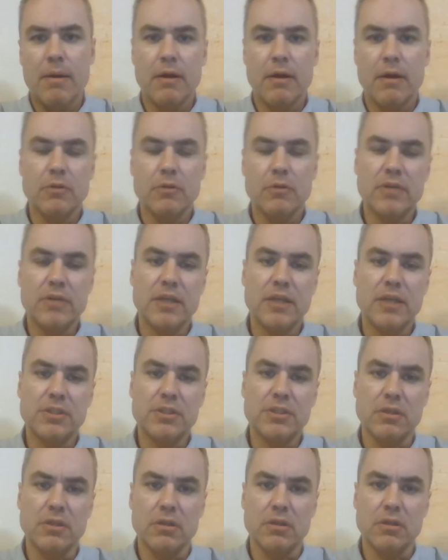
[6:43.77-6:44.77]
uh,
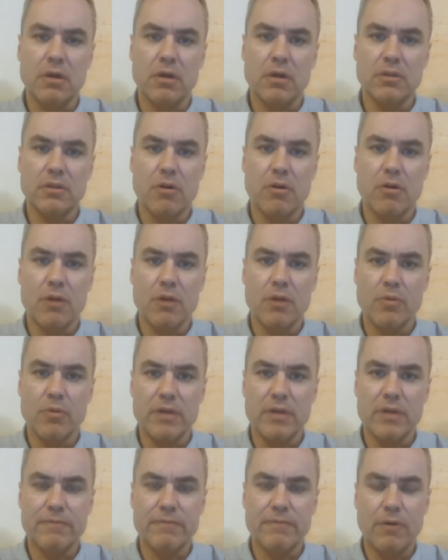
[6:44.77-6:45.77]
location along the heart
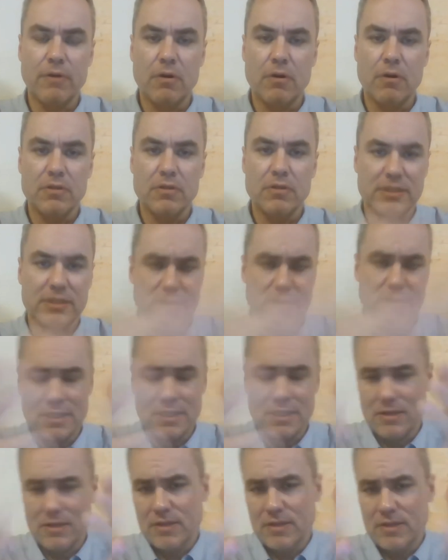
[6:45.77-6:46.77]
where it falls. is
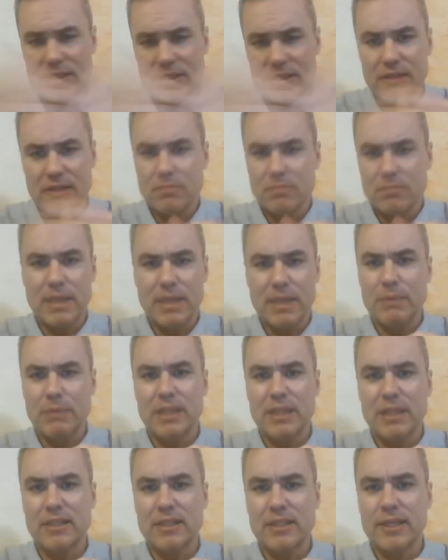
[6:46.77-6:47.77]
you know, it, it's many,
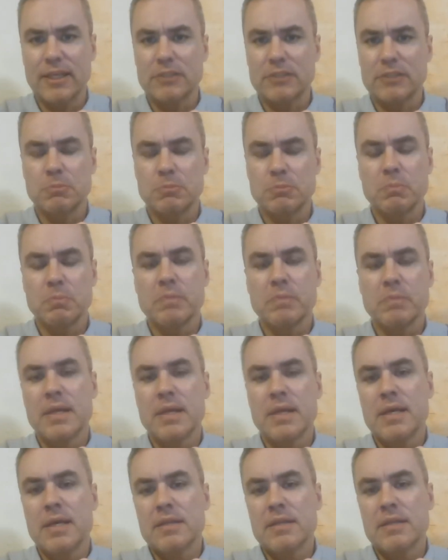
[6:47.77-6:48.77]
many things.
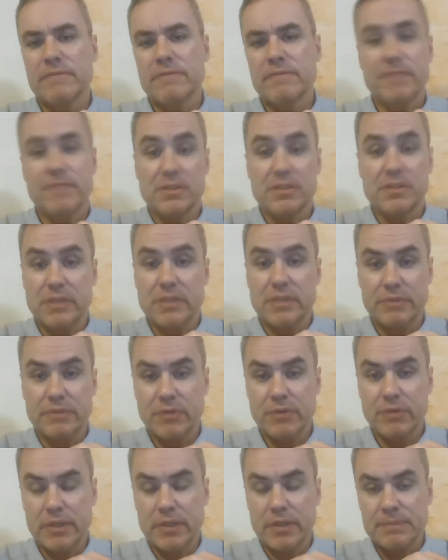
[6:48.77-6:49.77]
The physics of
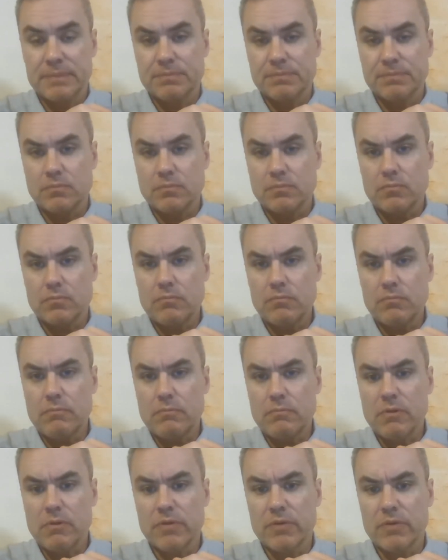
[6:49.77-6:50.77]
it, really.
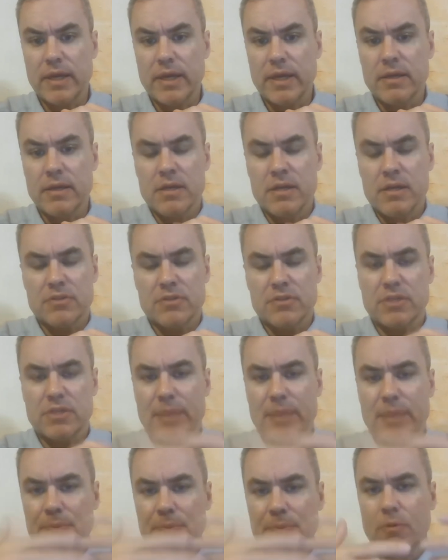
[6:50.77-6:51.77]
Okay, so
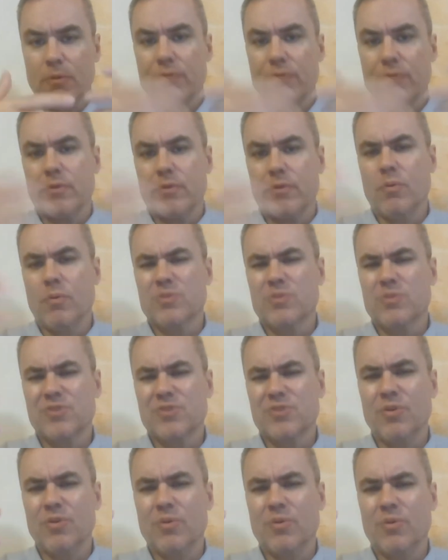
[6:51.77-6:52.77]
you might be wondering, well,
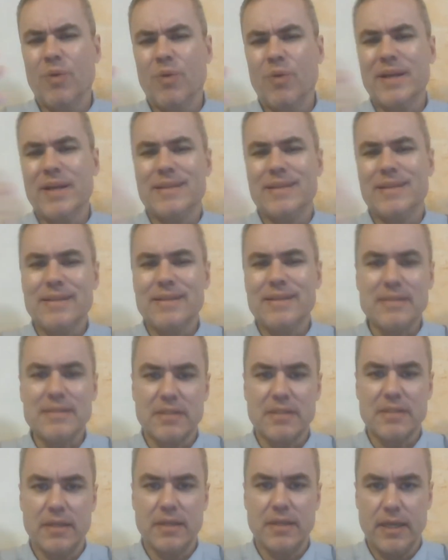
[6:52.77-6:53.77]
so what
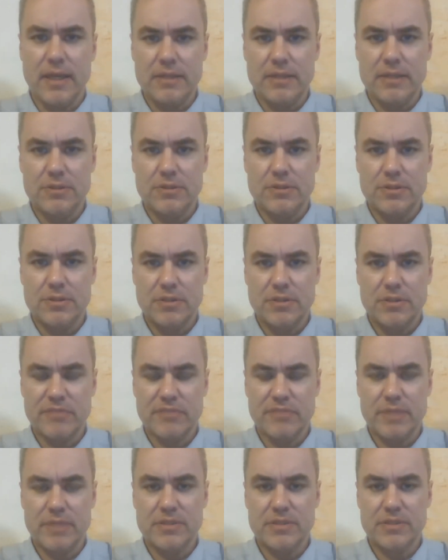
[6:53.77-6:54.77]
is the gauge
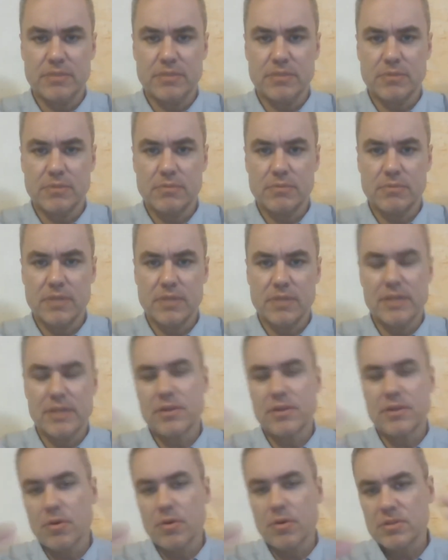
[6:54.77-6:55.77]
of my symptoms?
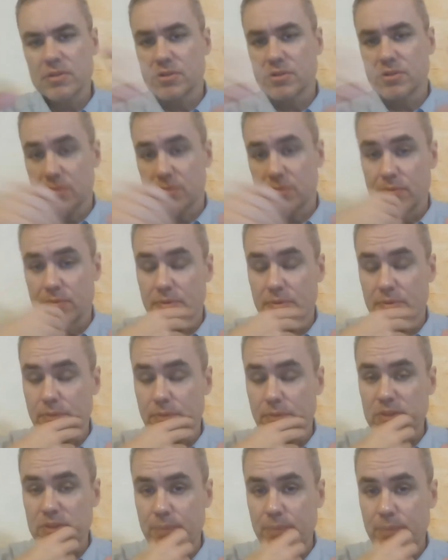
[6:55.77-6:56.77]
And those, the, the, the
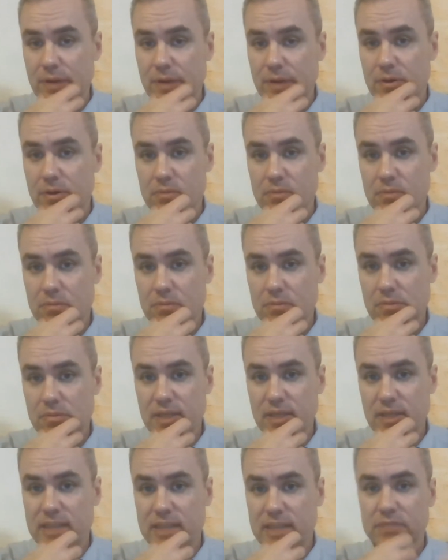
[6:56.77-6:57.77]
much better
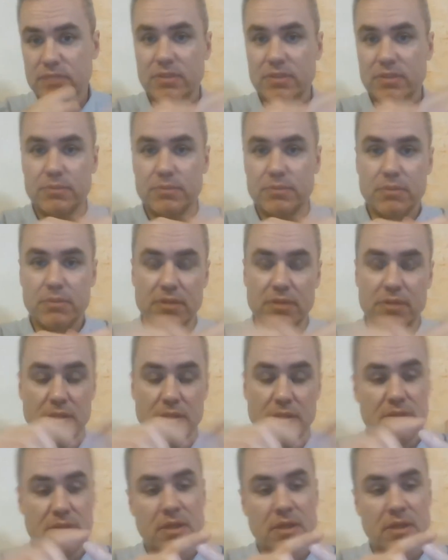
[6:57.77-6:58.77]
gauge of symptoms
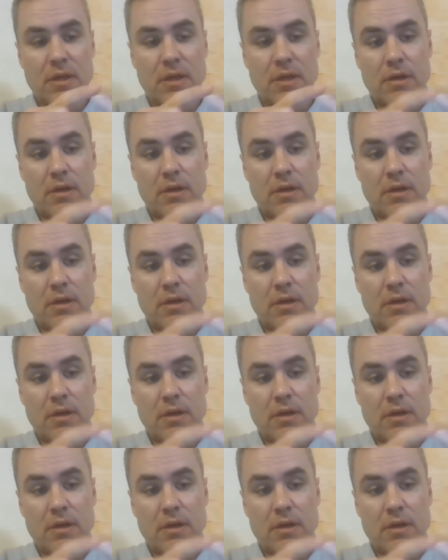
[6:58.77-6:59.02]
is